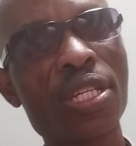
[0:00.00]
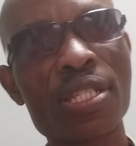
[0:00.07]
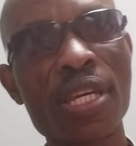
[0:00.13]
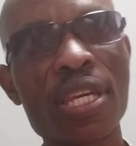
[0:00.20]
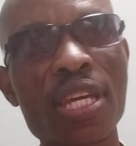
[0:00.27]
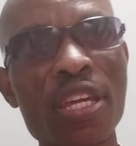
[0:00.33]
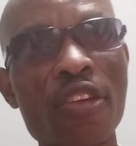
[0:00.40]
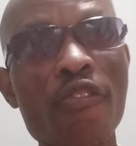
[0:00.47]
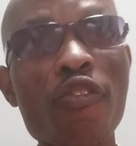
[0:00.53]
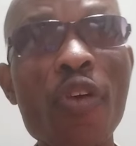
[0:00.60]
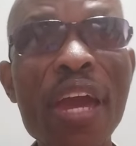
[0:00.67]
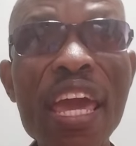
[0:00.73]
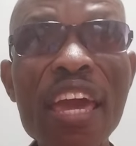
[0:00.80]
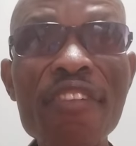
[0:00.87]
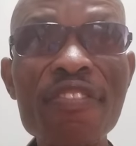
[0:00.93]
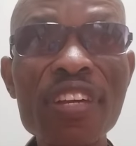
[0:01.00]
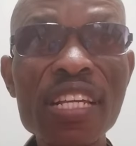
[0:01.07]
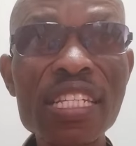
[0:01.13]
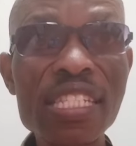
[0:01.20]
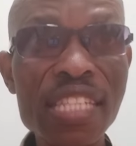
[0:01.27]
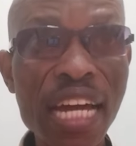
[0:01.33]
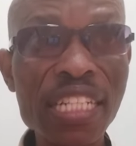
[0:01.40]
Tshisekedi, for
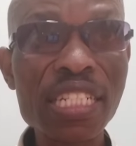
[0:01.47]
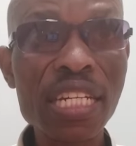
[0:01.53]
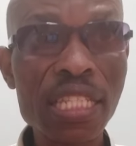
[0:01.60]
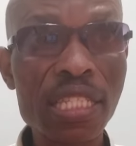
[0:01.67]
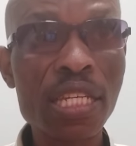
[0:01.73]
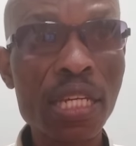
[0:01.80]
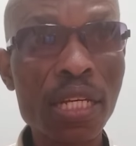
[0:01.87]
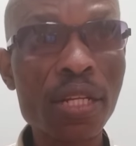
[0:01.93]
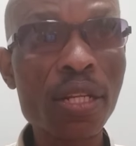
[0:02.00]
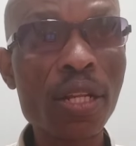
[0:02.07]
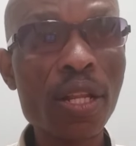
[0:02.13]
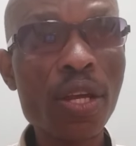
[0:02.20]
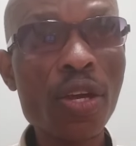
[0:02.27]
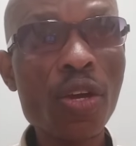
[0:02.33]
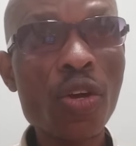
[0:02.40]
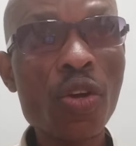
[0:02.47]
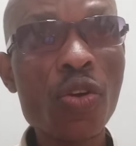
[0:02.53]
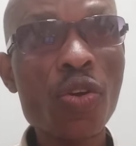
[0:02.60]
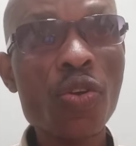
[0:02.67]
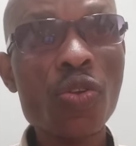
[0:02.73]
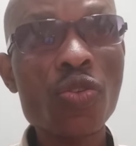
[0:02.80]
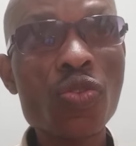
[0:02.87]
having such a deal
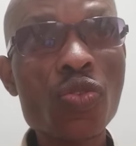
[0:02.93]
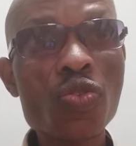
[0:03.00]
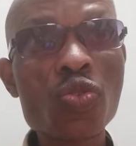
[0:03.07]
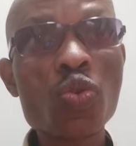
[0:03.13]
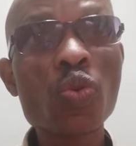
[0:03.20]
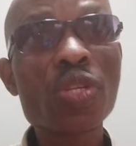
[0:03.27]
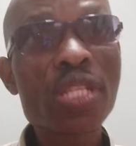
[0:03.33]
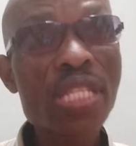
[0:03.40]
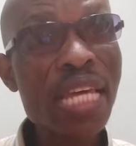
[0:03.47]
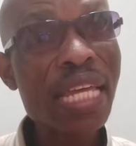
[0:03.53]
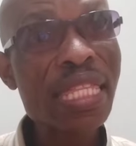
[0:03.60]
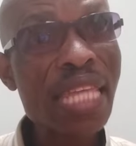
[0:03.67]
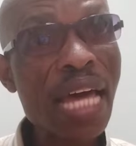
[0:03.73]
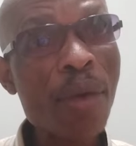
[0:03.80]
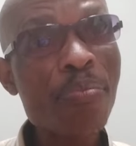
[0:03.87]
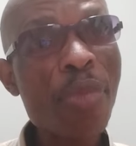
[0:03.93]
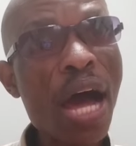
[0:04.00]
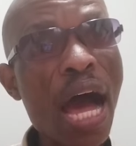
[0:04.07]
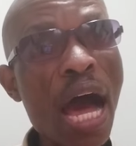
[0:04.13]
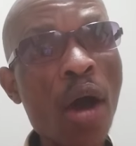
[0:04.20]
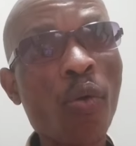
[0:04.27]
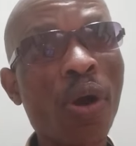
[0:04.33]
to set
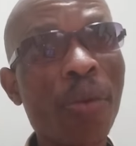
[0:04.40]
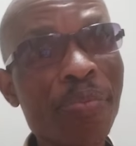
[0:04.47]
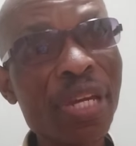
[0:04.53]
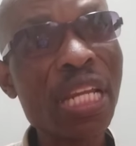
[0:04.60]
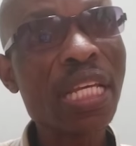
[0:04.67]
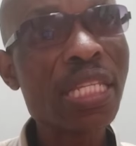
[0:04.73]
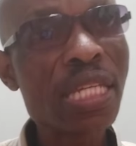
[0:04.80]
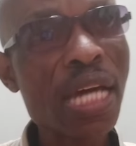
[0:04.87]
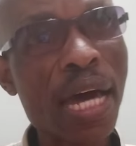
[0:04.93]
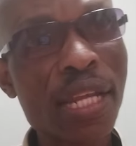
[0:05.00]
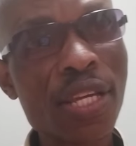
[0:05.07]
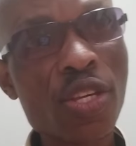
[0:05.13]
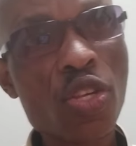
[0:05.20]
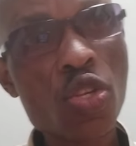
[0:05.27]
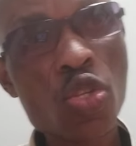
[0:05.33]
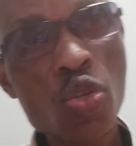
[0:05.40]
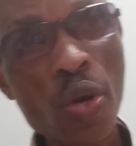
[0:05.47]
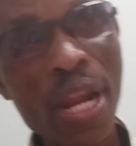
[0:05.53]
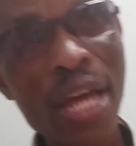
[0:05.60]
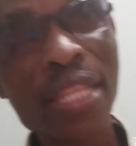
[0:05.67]
up our military so